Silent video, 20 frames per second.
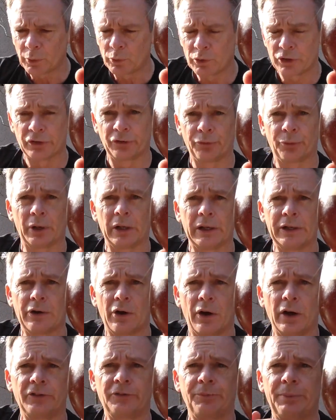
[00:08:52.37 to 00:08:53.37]
which is really
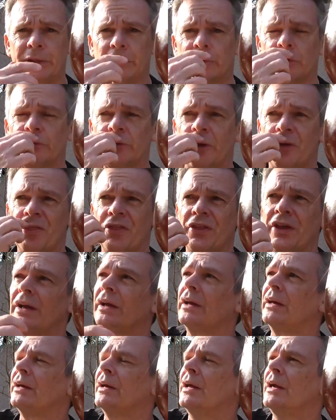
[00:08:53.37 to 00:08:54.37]
nice because I
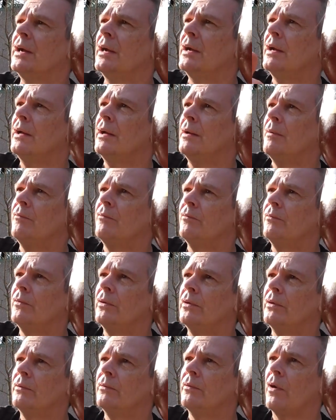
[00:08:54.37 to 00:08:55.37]
think
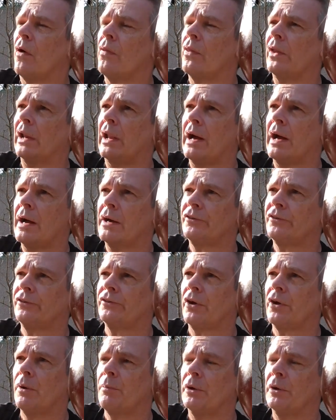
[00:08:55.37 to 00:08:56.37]
on the
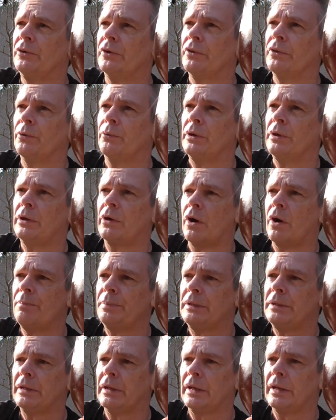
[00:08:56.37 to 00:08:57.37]
last time I did the red
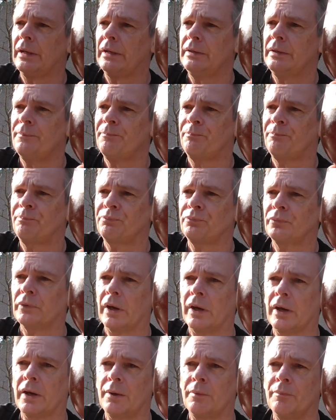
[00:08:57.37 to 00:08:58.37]
IPA,
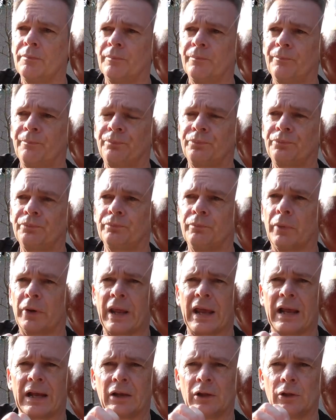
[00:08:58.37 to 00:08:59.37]

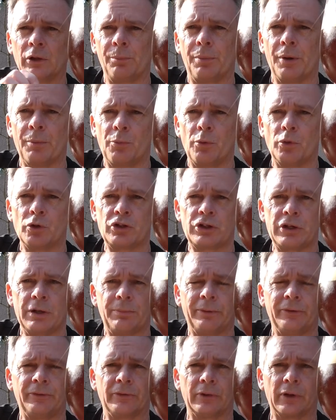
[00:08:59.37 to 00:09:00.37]
might have had a little bit more
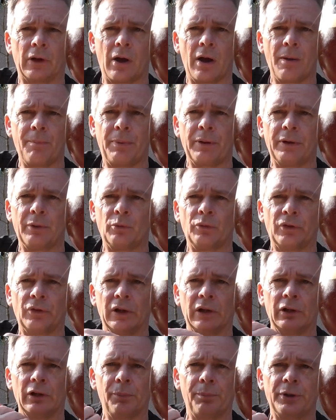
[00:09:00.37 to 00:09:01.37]
Shepherd's Delight, but it was a
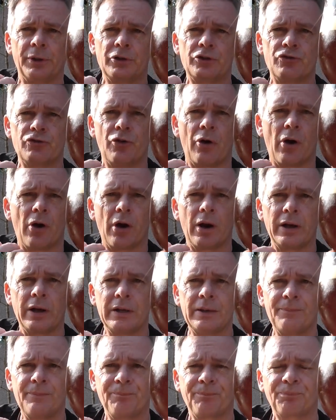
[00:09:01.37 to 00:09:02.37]
little bit
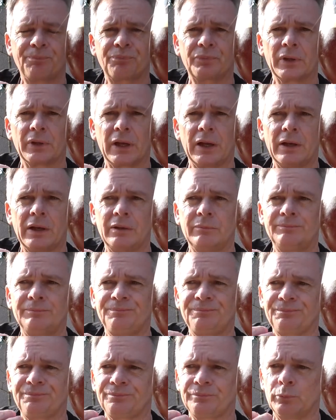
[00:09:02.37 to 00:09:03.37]
dry
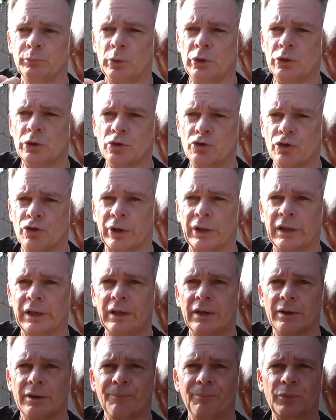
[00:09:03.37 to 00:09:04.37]
when you were
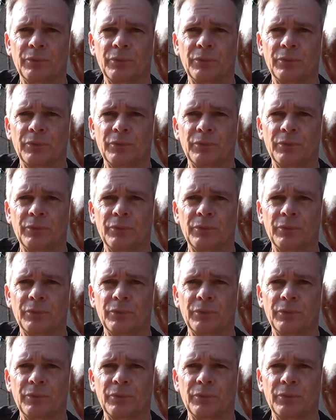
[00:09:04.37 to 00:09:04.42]
drinking it,